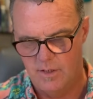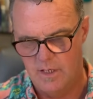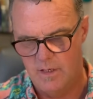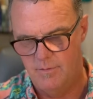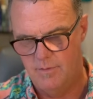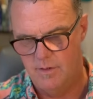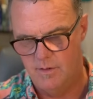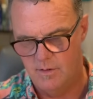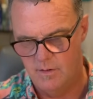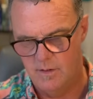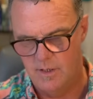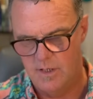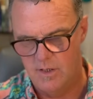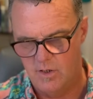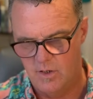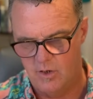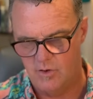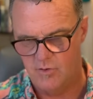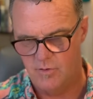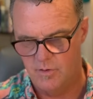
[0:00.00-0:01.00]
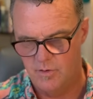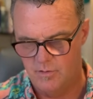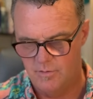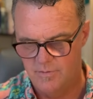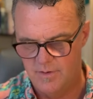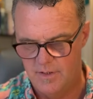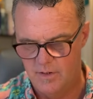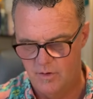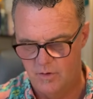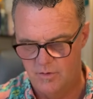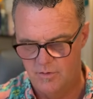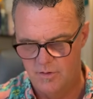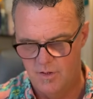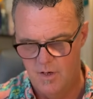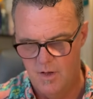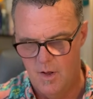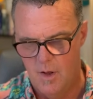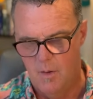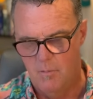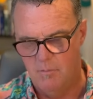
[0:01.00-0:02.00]
even industrial fields.
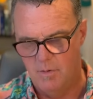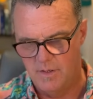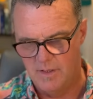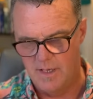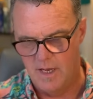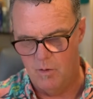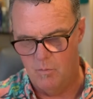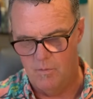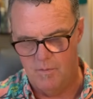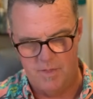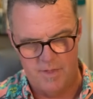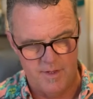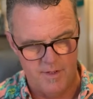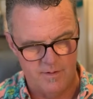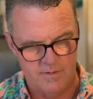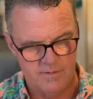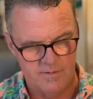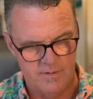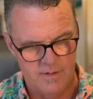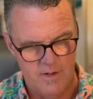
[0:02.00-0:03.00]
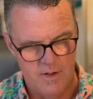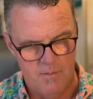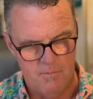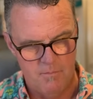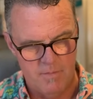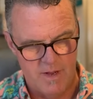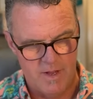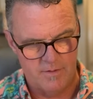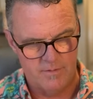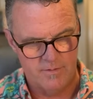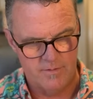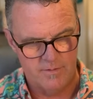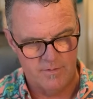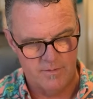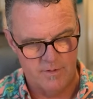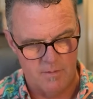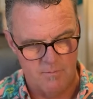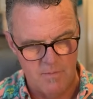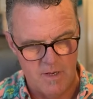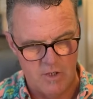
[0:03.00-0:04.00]
But yet, with this
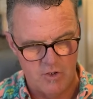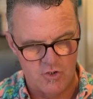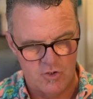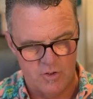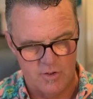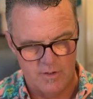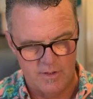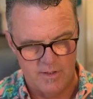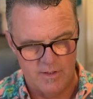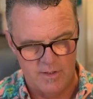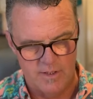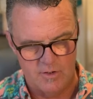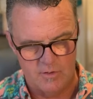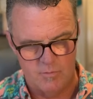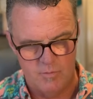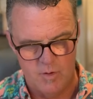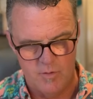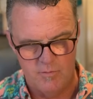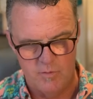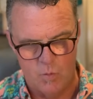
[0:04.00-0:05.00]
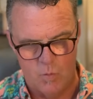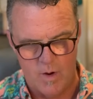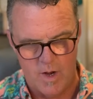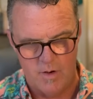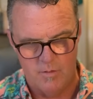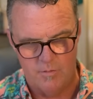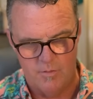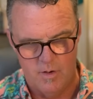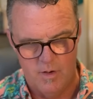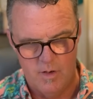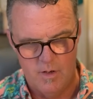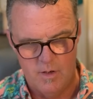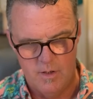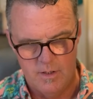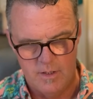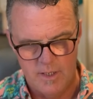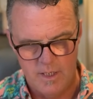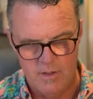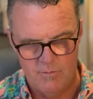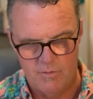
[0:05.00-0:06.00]
mass measure, it has moved away
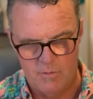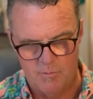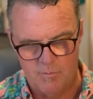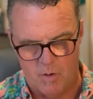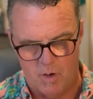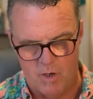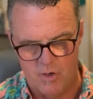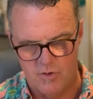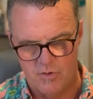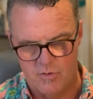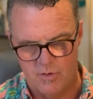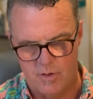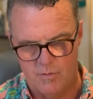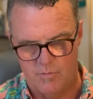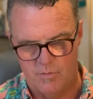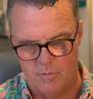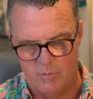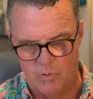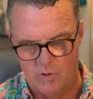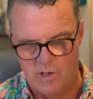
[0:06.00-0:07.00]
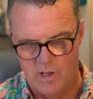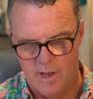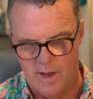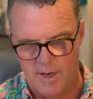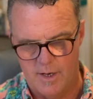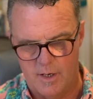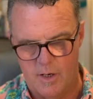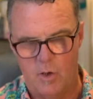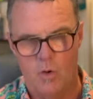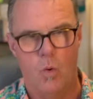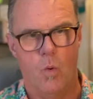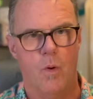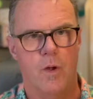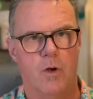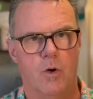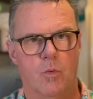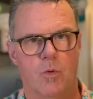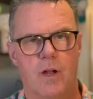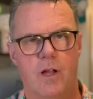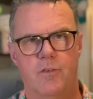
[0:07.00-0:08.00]
even partially from relying on
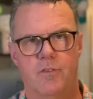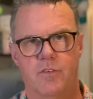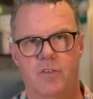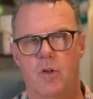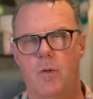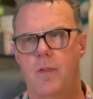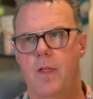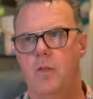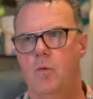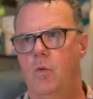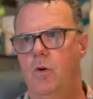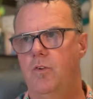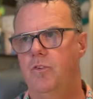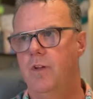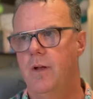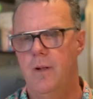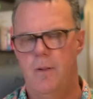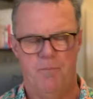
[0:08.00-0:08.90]
oil rents. So in other words,